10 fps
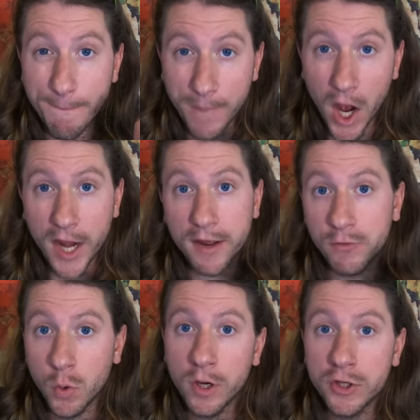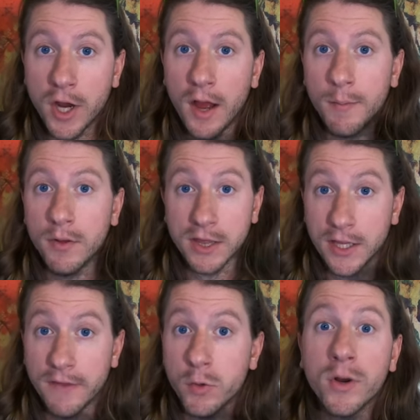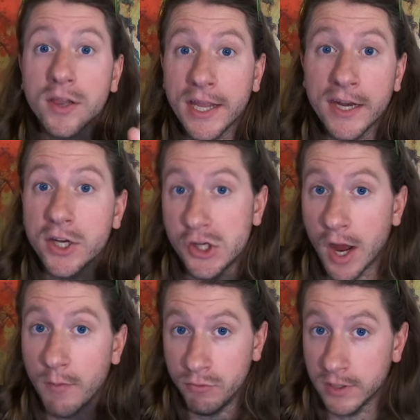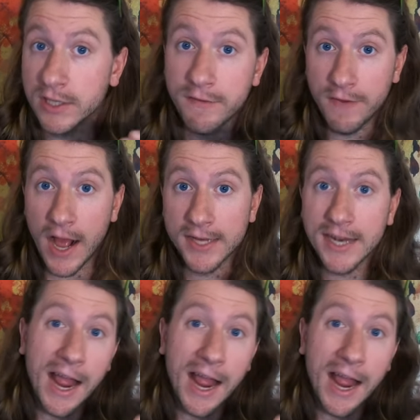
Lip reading: but if you want to land a job really fast,